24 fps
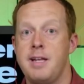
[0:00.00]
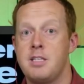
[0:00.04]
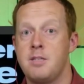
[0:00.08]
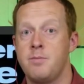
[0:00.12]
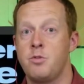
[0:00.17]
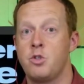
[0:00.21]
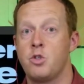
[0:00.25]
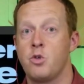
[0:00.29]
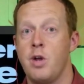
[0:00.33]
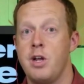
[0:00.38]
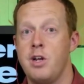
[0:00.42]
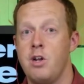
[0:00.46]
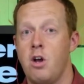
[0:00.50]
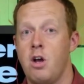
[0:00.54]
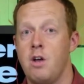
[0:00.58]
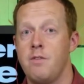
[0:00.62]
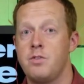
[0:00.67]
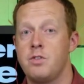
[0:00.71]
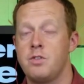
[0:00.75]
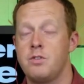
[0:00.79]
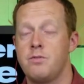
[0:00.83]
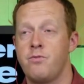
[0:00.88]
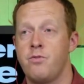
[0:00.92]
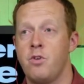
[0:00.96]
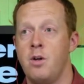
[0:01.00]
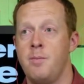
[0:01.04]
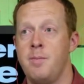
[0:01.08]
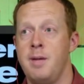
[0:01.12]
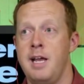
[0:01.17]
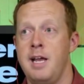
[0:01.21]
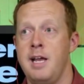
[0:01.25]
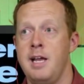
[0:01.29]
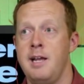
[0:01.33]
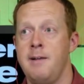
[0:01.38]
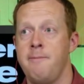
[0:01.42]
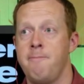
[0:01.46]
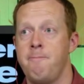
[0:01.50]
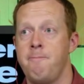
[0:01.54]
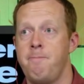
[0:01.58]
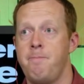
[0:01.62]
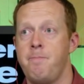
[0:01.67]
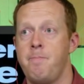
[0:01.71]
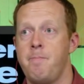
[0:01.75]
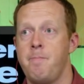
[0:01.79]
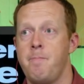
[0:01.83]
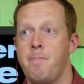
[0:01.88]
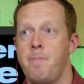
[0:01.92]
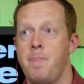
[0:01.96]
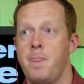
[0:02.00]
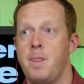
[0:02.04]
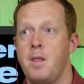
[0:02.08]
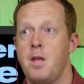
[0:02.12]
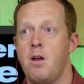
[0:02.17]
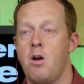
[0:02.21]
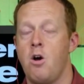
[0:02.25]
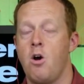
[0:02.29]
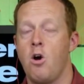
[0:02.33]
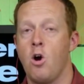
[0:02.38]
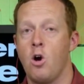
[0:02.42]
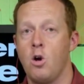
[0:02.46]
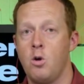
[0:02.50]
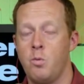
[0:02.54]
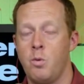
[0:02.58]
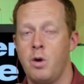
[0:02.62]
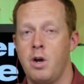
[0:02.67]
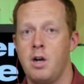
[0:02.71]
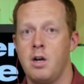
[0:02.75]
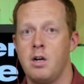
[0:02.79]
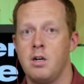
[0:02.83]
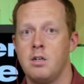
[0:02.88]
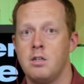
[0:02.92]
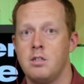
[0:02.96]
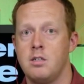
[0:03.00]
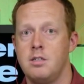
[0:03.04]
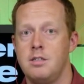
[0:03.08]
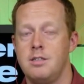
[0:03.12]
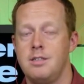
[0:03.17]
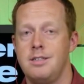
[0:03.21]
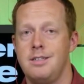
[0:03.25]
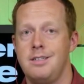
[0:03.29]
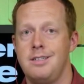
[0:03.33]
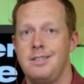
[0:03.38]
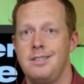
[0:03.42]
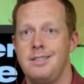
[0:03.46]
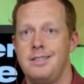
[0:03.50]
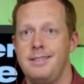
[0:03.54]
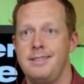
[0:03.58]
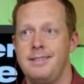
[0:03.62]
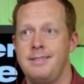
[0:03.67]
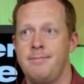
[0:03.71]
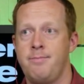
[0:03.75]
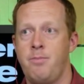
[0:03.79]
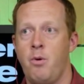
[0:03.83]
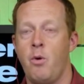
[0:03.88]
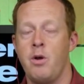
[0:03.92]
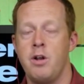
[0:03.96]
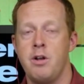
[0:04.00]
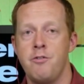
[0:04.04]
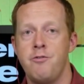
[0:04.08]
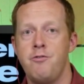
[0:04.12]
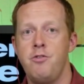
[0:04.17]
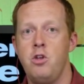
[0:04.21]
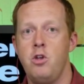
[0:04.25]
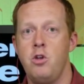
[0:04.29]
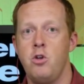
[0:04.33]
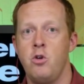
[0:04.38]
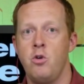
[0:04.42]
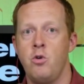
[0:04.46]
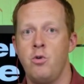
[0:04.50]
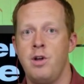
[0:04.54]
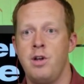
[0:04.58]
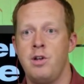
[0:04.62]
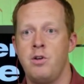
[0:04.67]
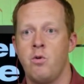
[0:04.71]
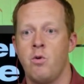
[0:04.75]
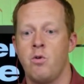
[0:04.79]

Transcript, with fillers: made some trade offs from a mm-hmm. hardware point of view